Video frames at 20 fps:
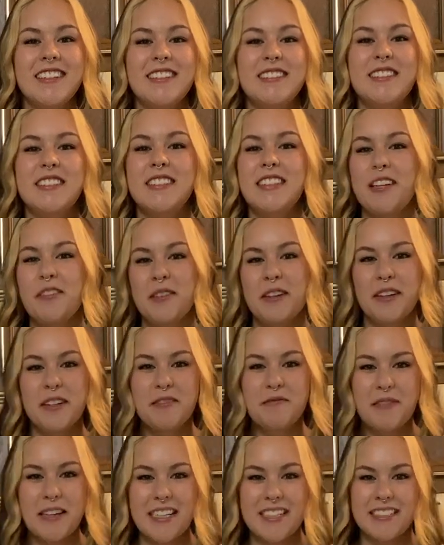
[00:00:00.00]
Today we're gonna
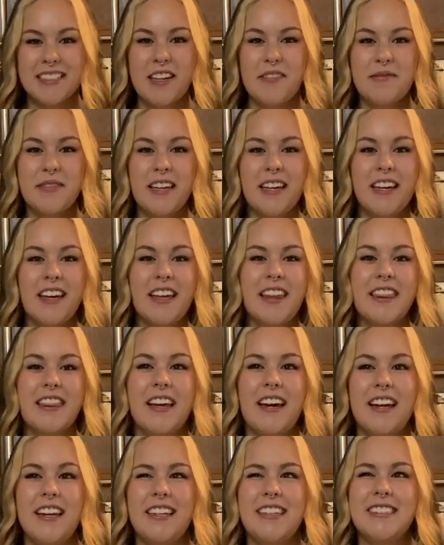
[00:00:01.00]
make something
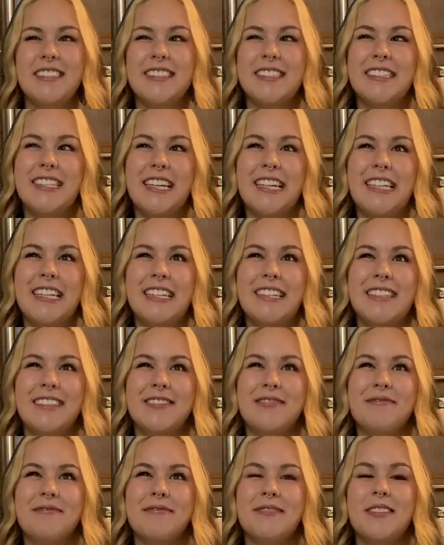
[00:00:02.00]
that is like
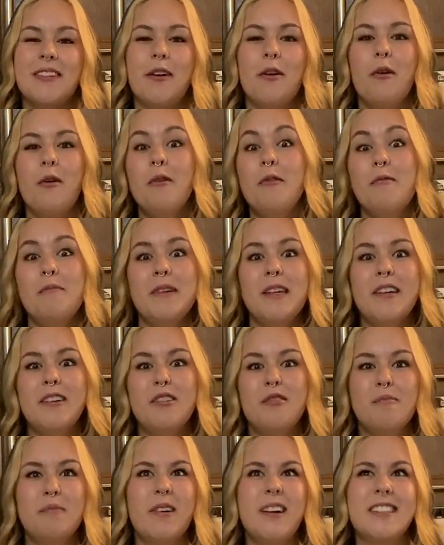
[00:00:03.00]

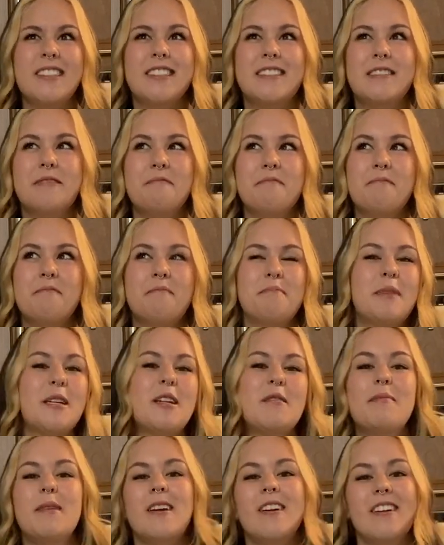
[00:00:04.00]
oatmeal plus
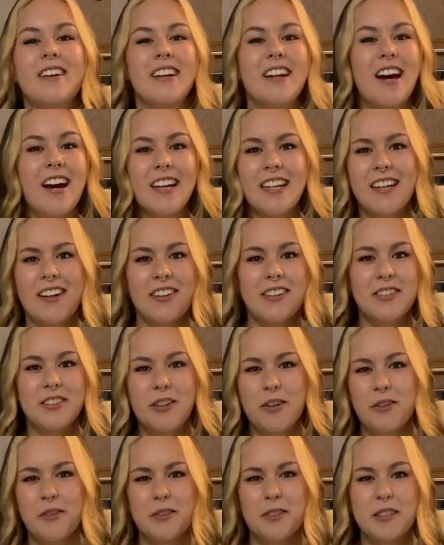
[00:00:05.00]
peanut butter and honey on
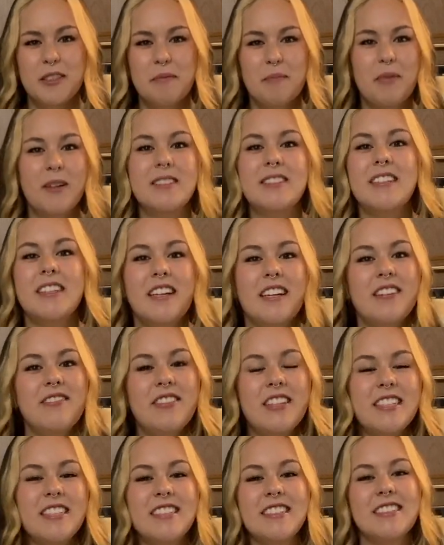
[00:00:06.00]
toast, plus the
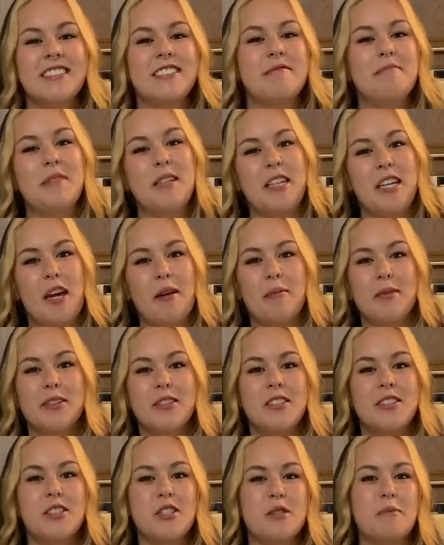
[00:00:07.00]
convenience of being able to
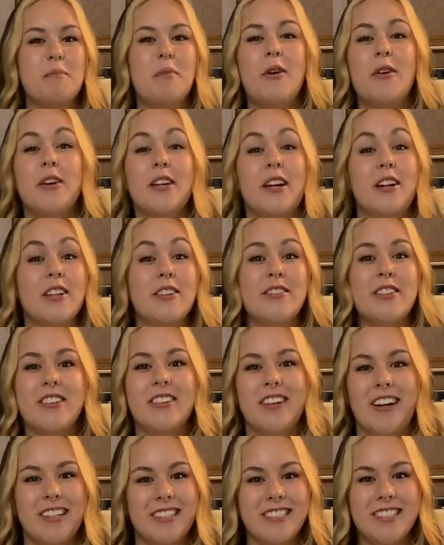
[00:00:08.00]
just pull it out of your
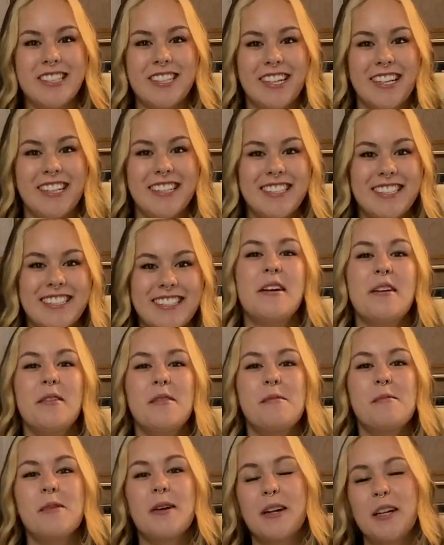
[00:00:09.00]
lunch kit.
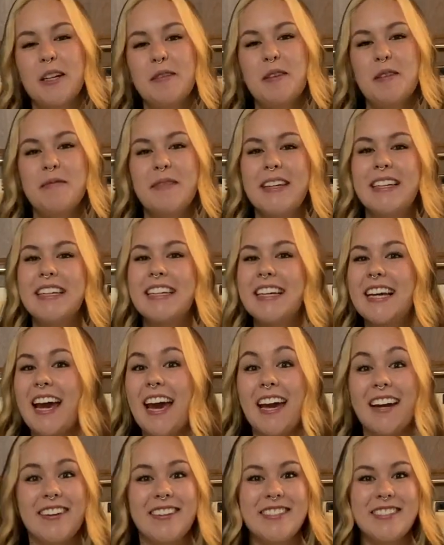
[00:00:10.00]
We're gonna be making
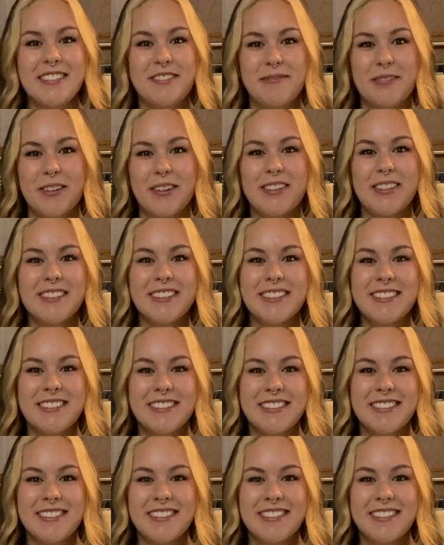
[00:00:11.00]
energy balls.